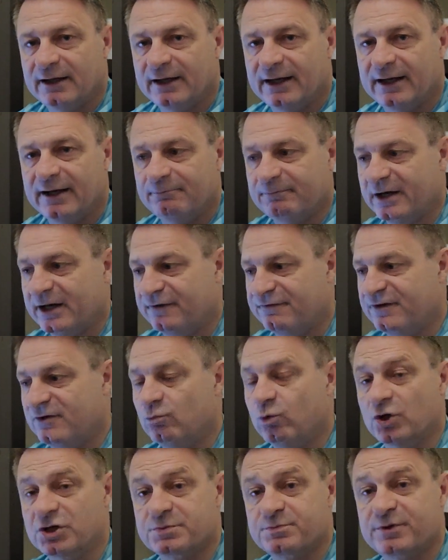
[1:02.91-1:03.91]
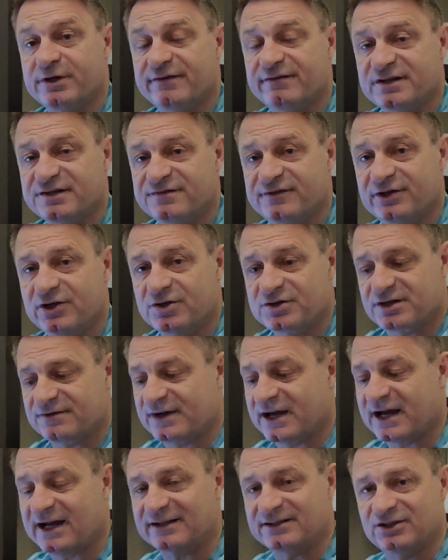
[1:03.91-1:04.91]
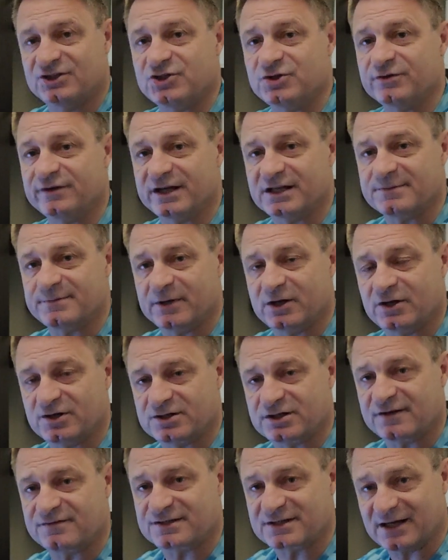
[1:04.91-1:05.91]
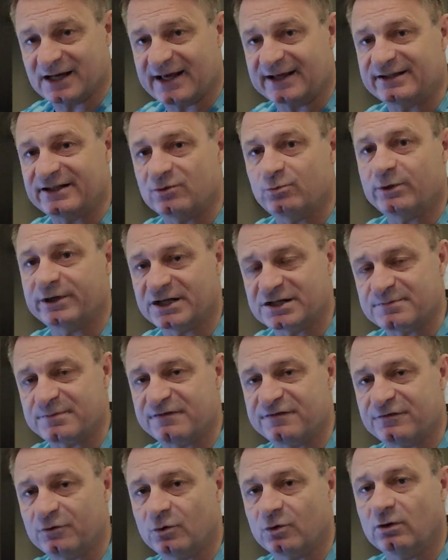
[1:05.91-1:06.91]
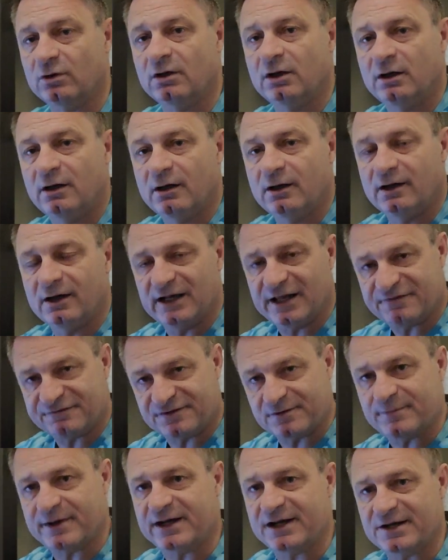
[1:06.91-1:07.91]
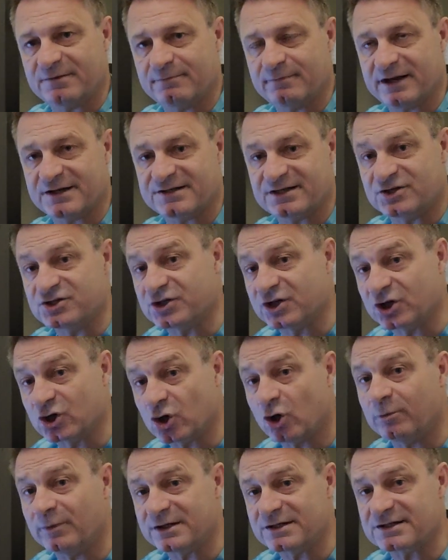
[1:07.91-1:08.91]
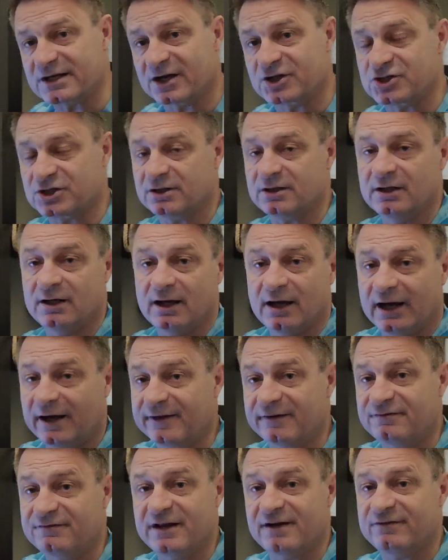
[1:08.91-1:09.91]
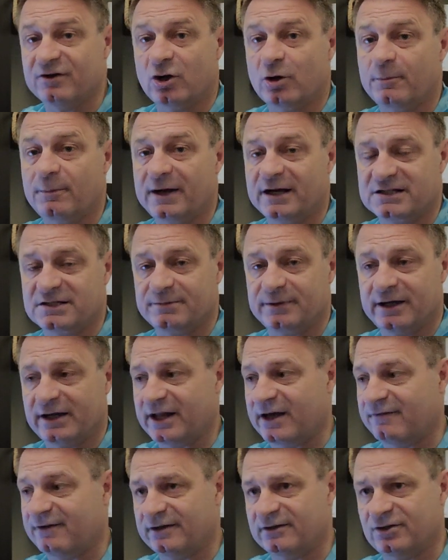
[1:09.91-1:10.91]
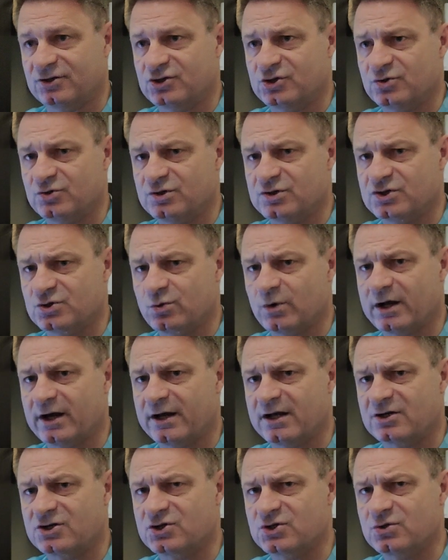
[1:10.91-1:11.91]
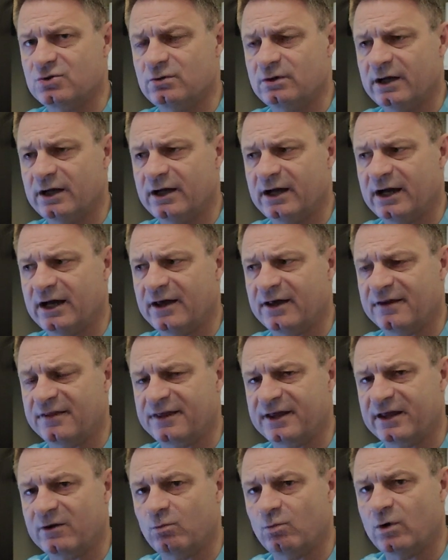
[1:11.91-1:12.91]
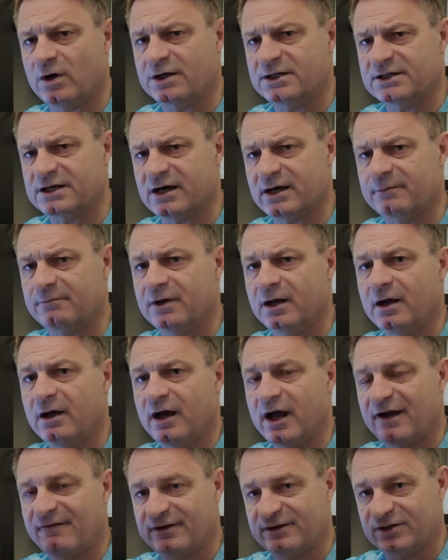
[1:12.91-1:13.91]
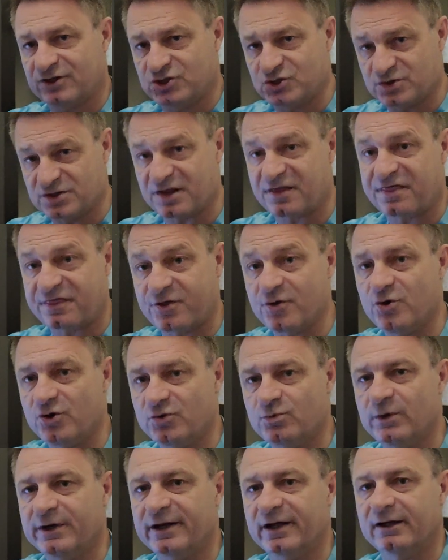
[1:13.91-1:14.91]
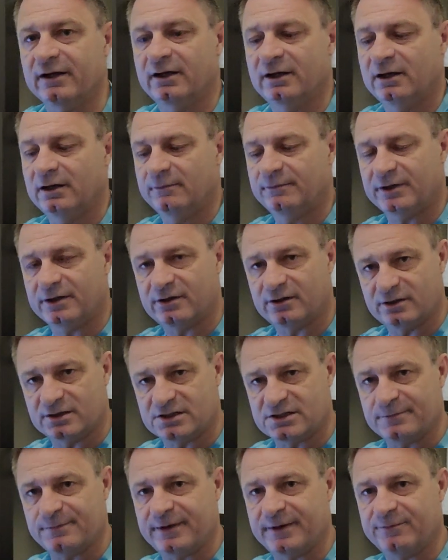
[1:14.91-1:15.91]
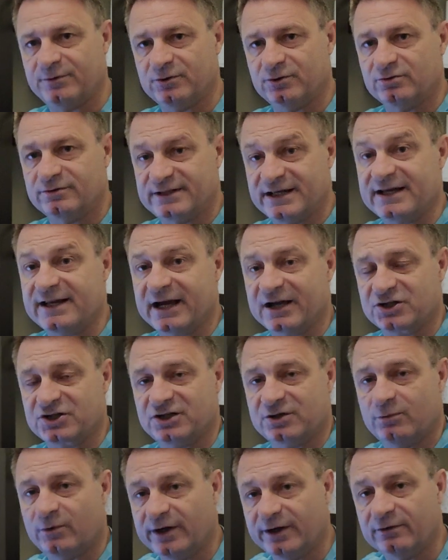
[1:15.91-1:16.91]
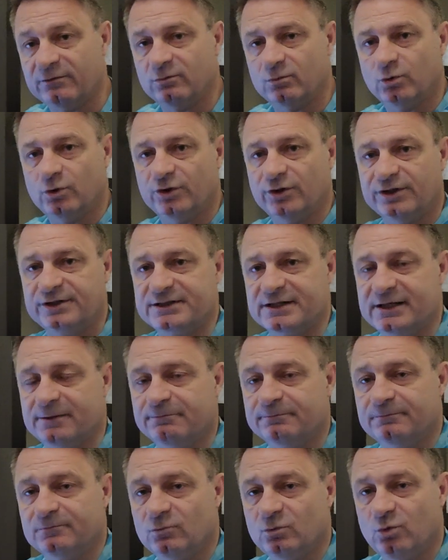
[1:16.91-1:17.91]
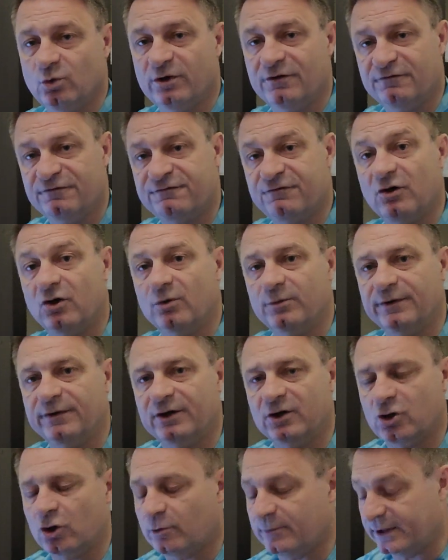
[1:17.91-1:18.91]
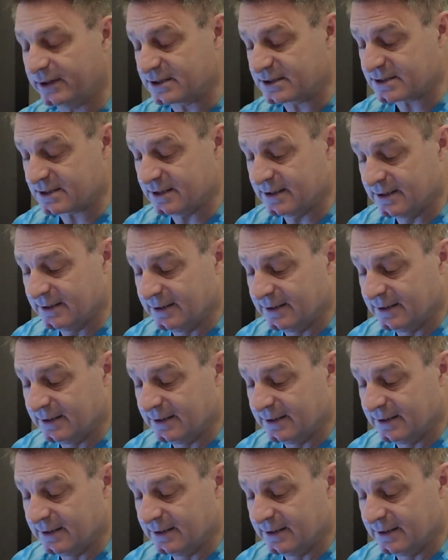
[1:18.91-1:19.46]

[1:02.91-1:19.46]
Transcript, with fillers: Um, and if you watch previous videos, I've had to do this because I've selected winners before, left a message in the comment section, and they've never got back to me. And I've had to choose twice, two, and I think in one time I've had to choose a third winner because the people who did actually win weren't, um, weren't following the comments.